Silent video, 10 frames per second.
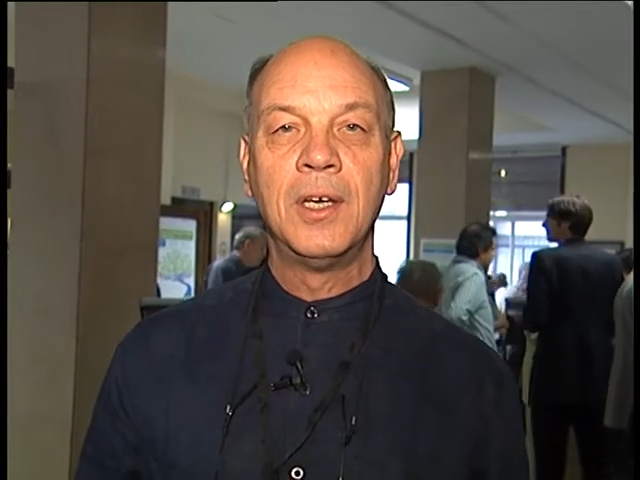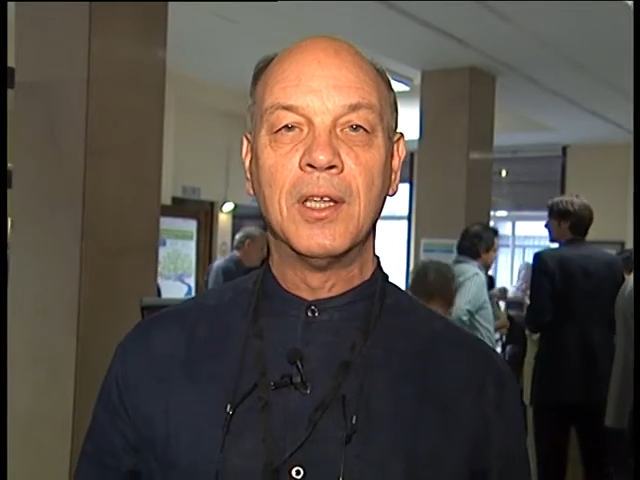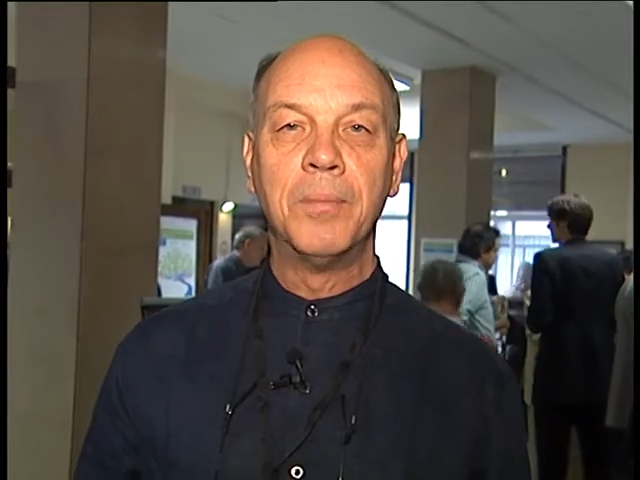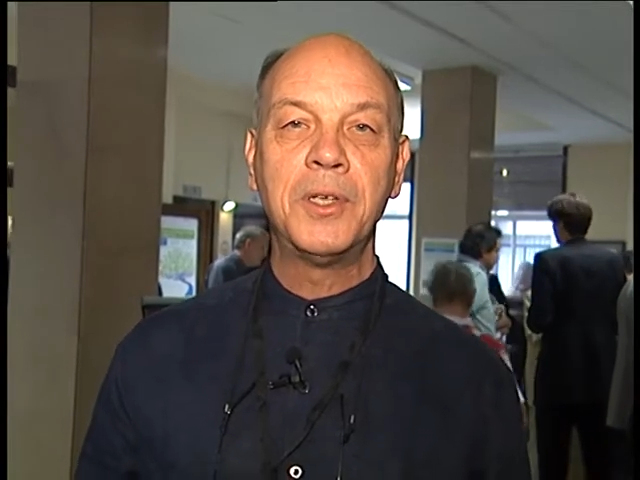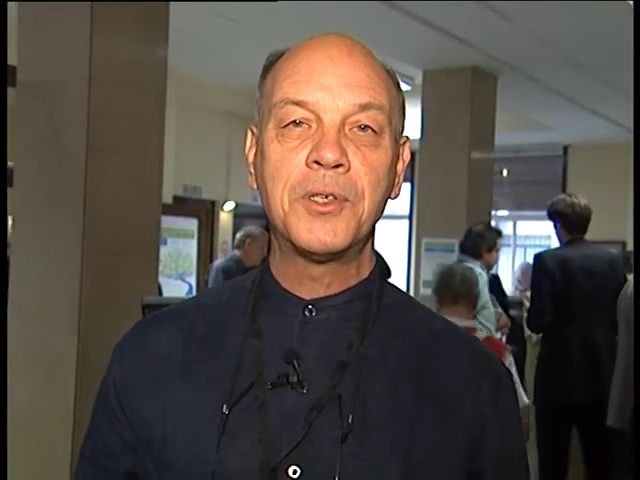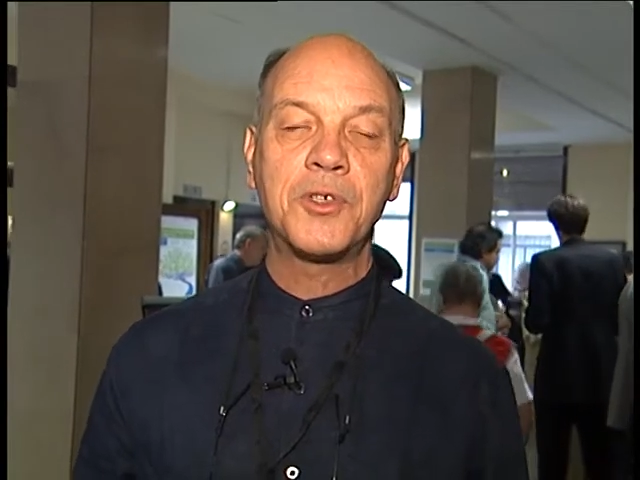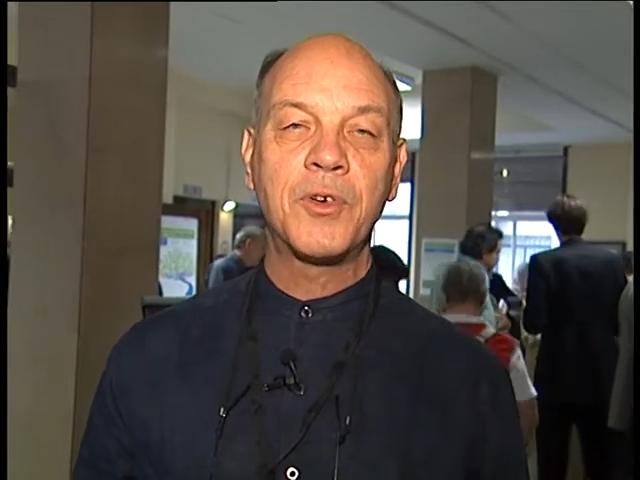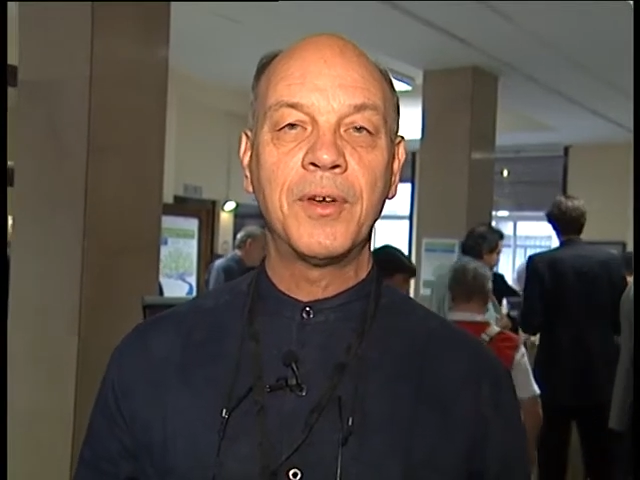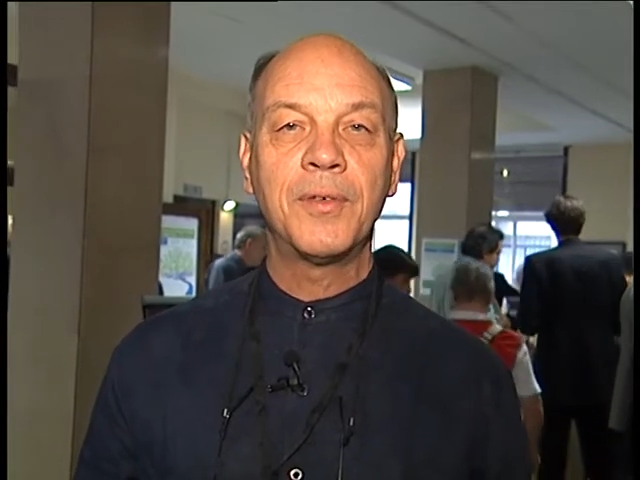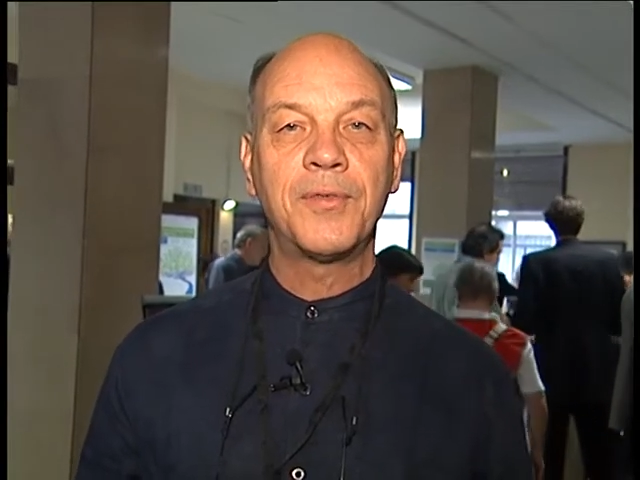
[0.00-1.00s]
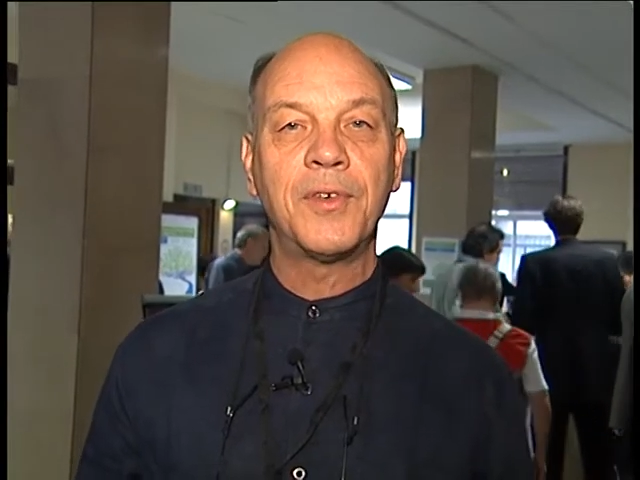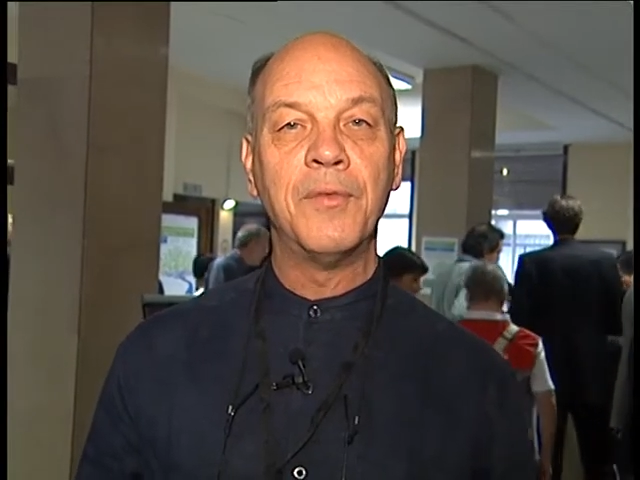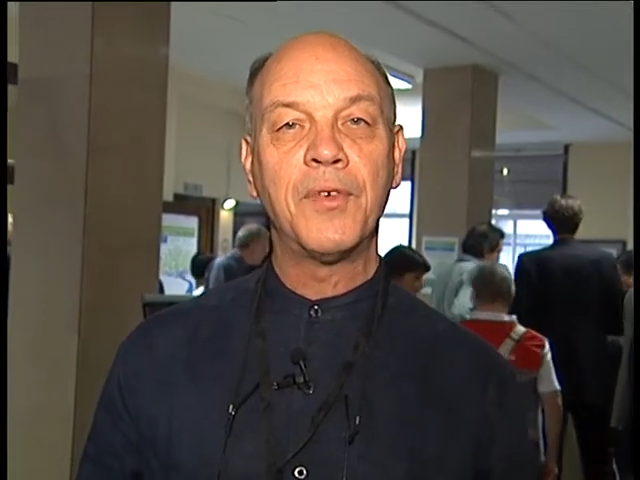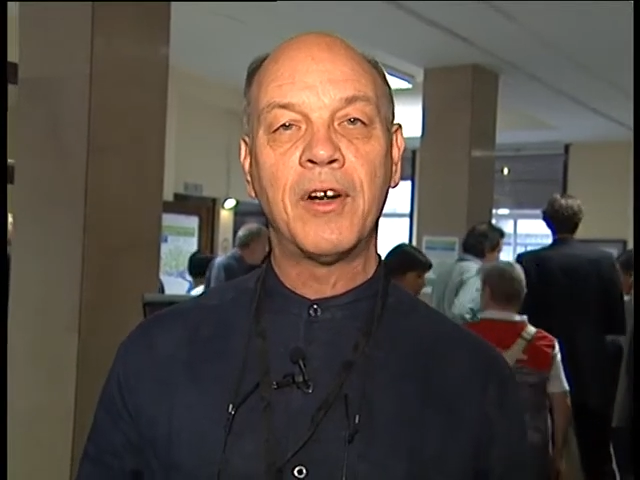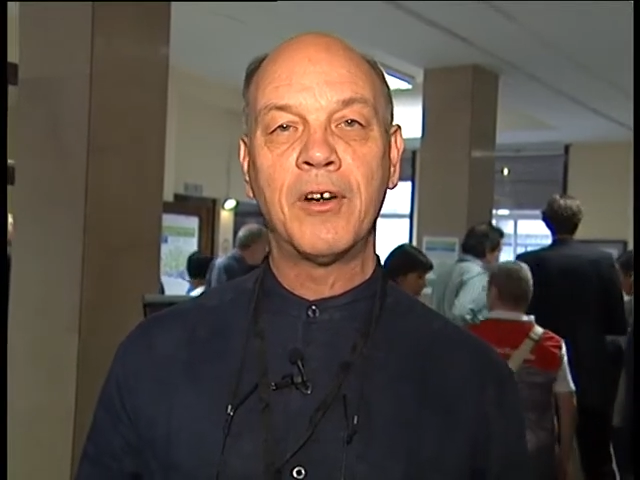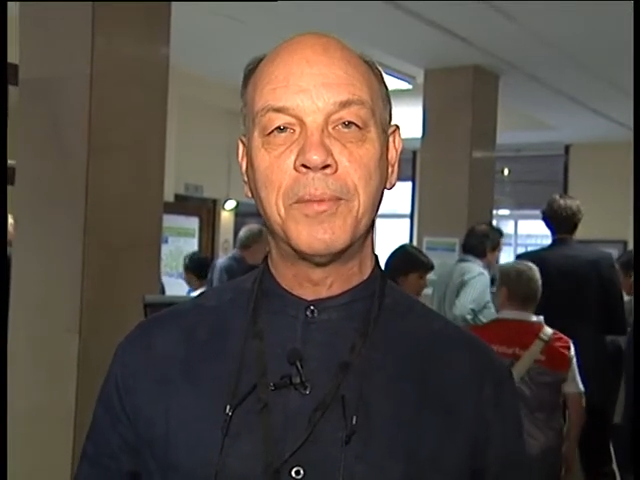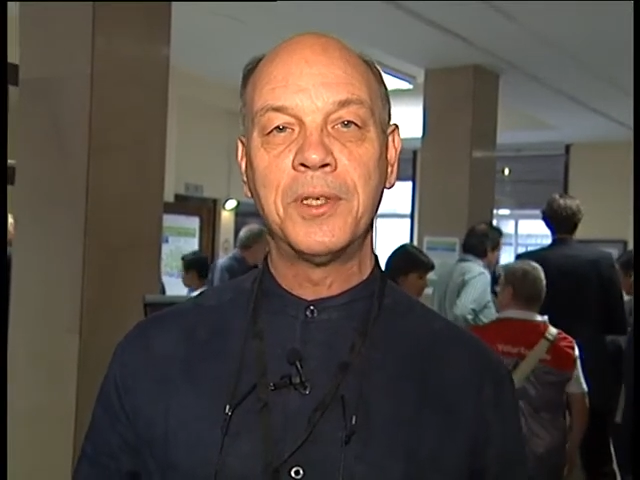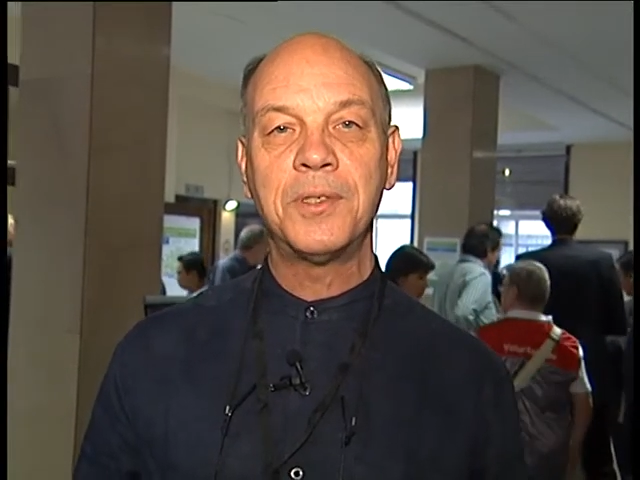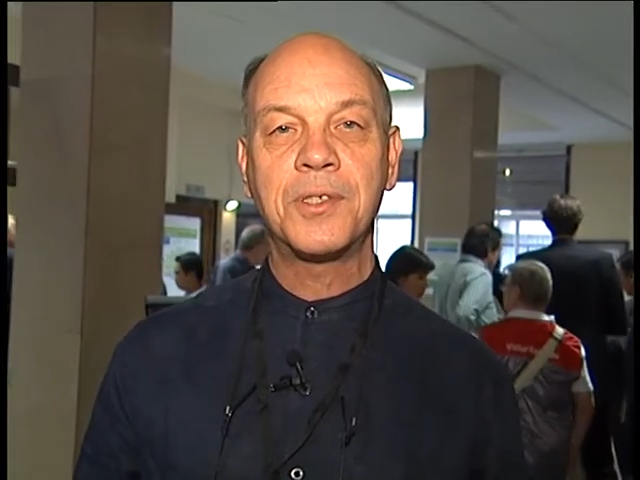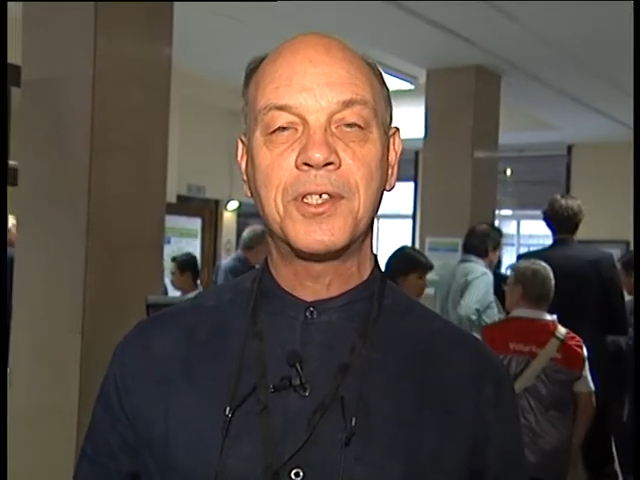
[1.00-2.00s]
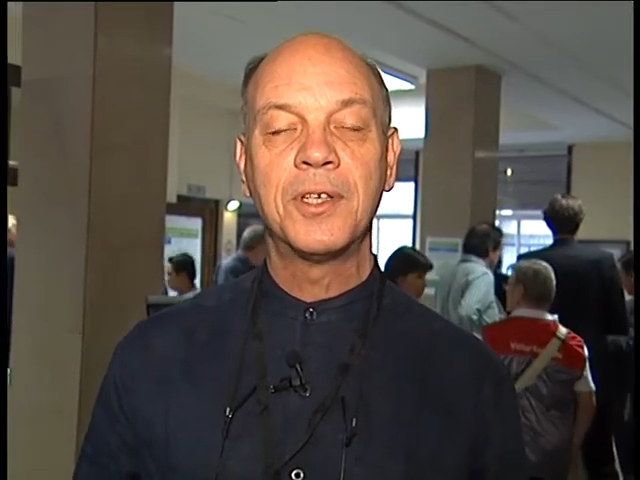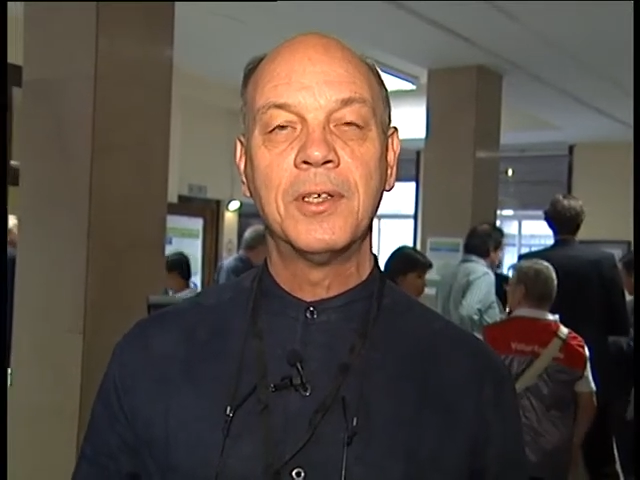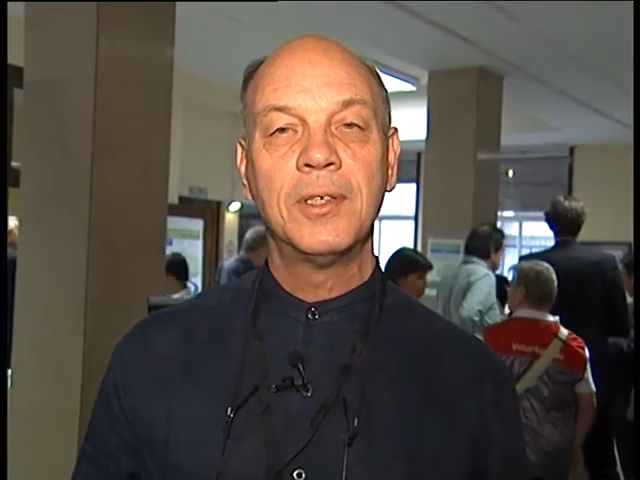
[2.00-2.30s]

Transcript: the Ministry of Environment